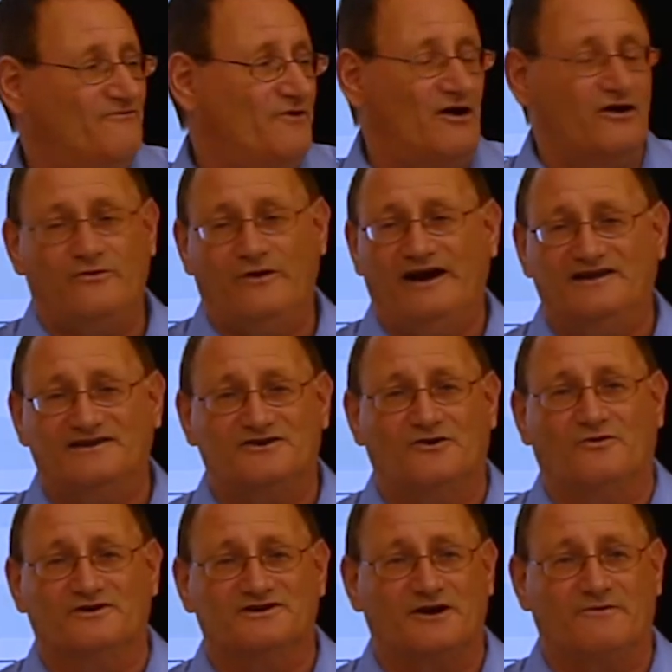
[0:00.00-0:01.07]
all credit
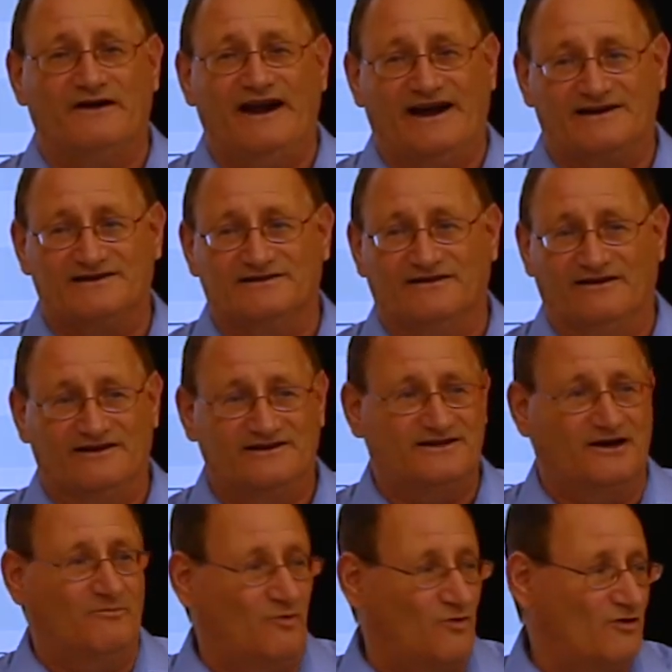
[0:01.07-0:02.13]
scores are in excellent.
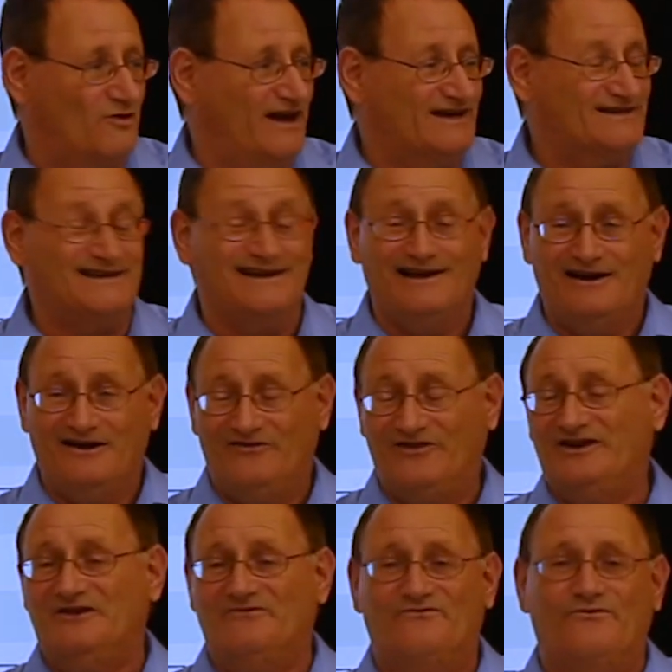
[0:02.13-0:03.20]
So more or less,
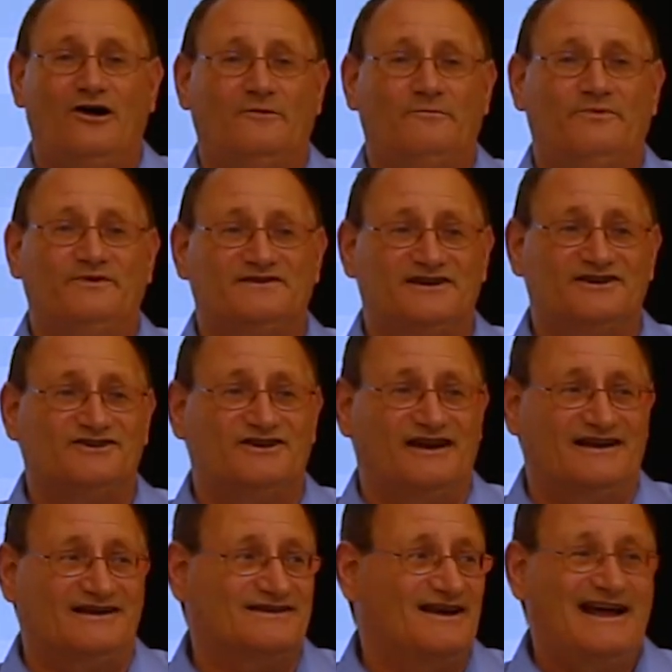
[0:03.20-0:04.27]
the default position
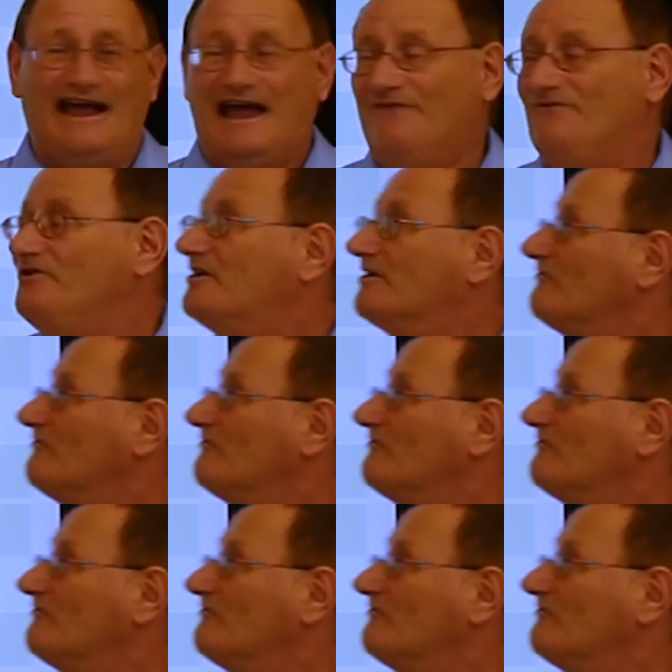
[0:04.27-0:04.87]
is, if you can